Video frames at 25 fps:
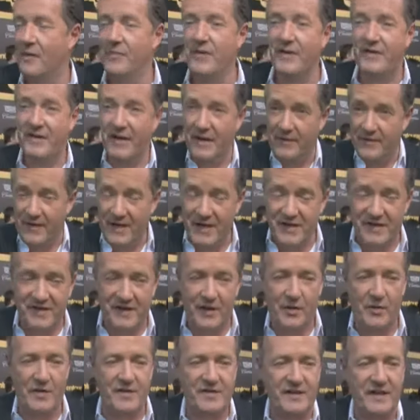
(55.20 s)
the TV
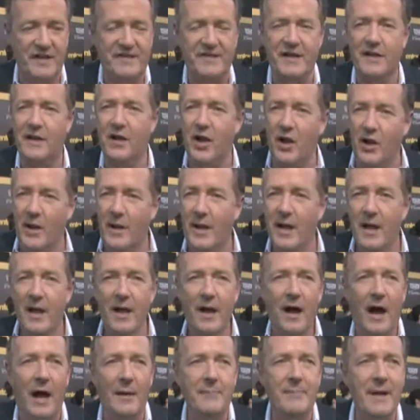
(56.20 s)
series. And he said, look,
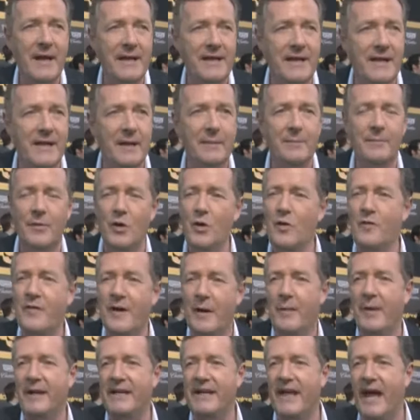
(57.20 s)
I'm making a
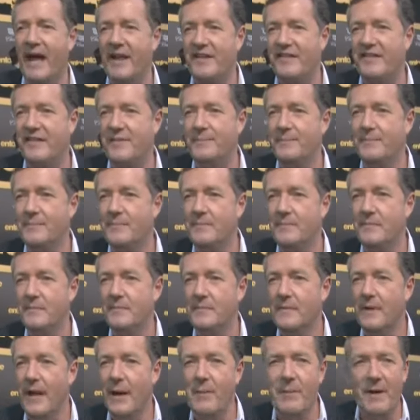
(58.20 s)
movie. I went, yes.
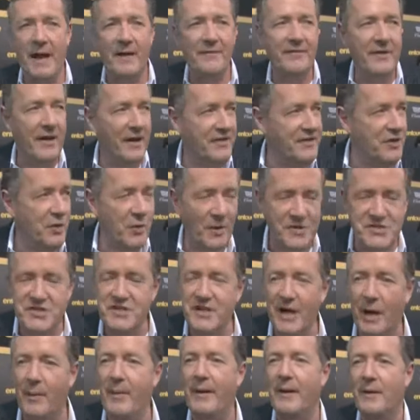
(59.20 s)
Even I didn't ask a
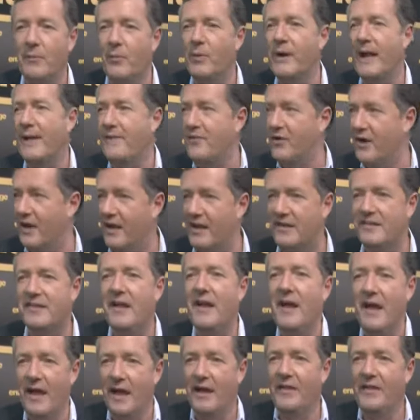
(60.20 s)
question. I went, whatever it is,
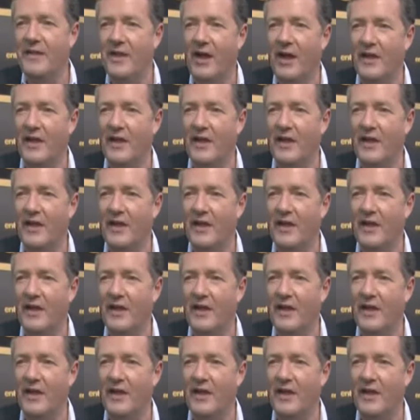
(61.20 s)
the